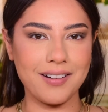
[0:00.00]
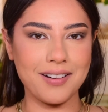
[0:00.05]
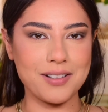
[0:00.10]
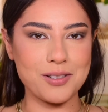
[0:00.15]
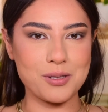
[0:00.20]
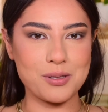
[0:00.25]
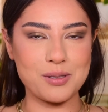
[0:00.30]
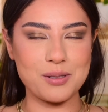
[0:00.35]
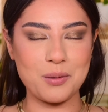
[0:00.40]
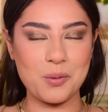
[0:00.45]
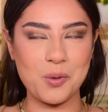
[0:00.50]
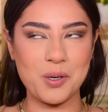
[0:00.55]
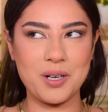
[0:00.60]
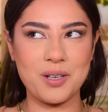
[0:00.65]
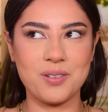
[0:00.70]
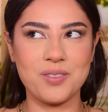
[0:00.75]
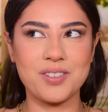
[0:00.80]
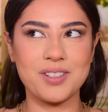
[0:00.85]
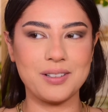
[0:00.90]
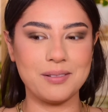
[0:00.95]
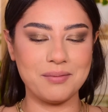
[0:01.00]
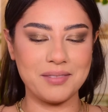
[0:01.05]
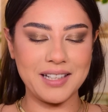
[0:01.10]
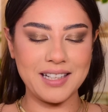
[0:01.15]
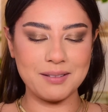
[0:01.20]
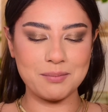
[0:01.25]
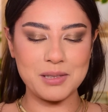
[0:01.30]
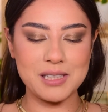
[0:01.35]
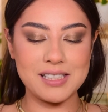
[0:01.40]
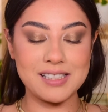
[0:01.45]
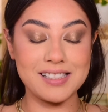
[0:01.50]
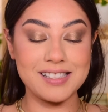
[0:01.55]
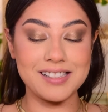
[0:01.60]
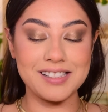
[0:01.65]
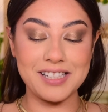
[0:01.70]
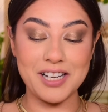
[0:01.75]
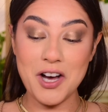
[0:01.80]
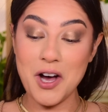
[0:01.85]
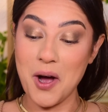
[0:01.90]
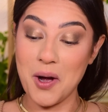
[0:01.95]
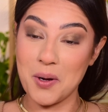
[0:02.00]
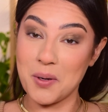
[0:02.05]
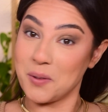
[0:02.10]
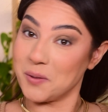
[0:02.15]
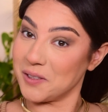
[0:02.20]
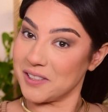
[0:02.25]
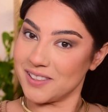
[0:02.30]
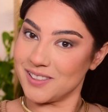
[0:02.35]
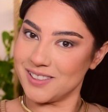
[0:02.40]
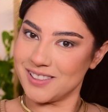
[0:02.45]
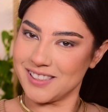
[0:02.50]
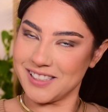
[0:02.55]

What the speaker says: I just didn't want to film that because it's awkward.